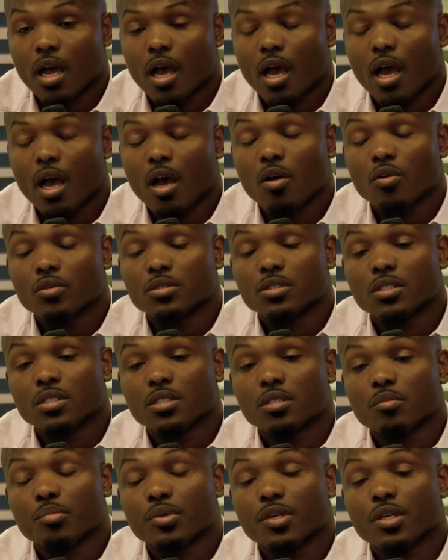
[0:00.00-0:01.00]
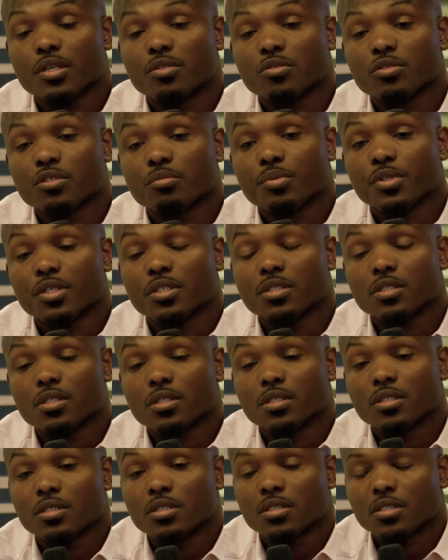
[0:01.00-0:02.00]
how is he compared to his peers
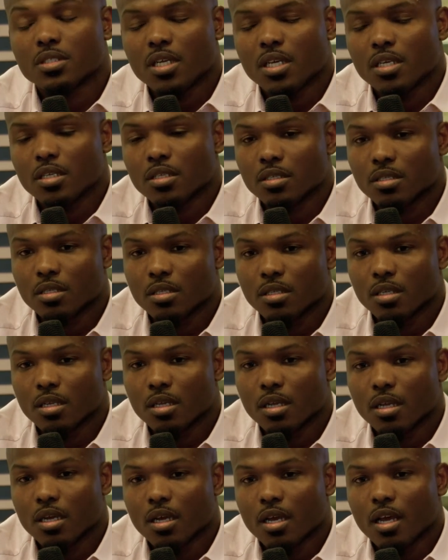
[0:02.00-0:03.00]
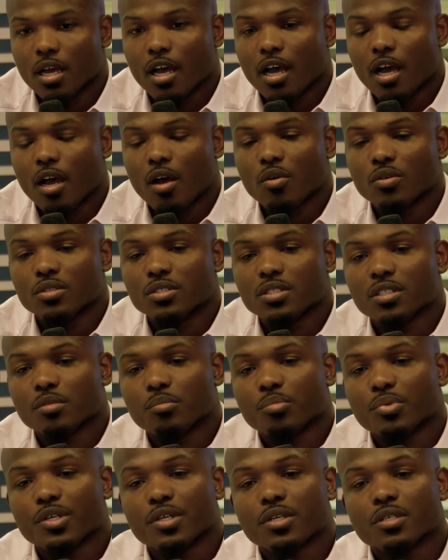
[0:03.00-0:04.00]
in the state? How is he
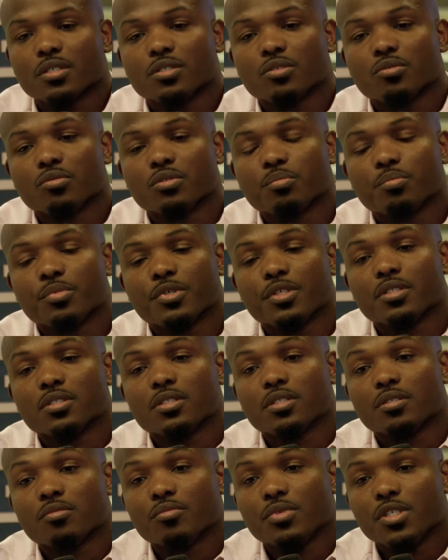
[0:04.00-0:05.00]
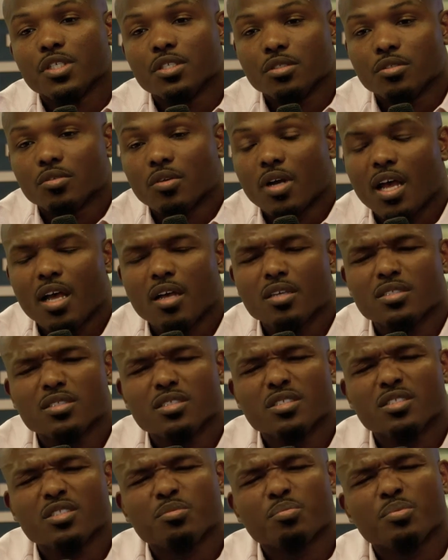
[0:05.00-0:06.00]
compared to his peers in regional? How is
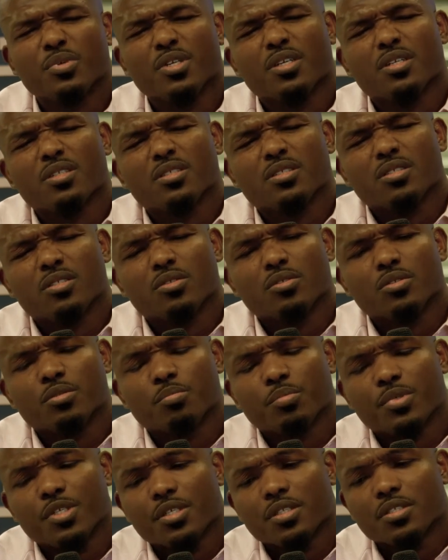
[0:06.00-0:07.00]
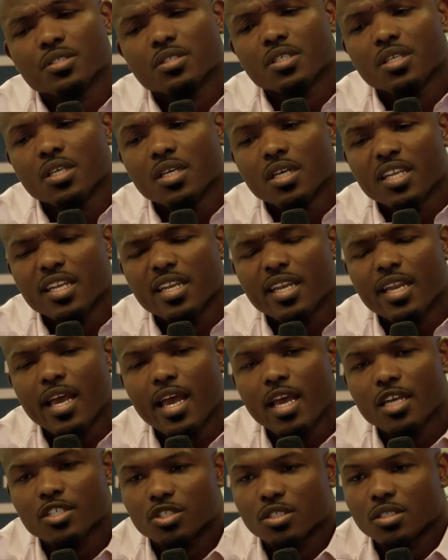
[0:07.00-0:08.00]
he compared to his peers
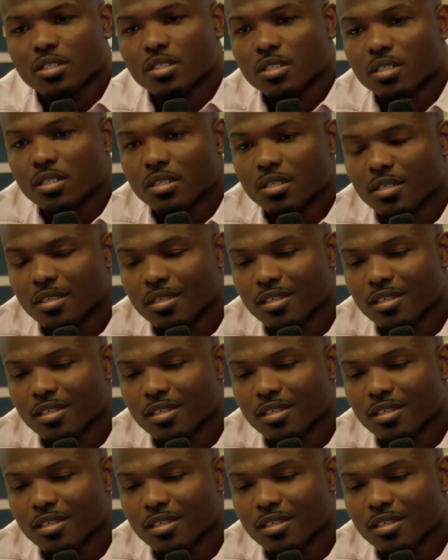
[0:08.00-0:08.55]
nationally?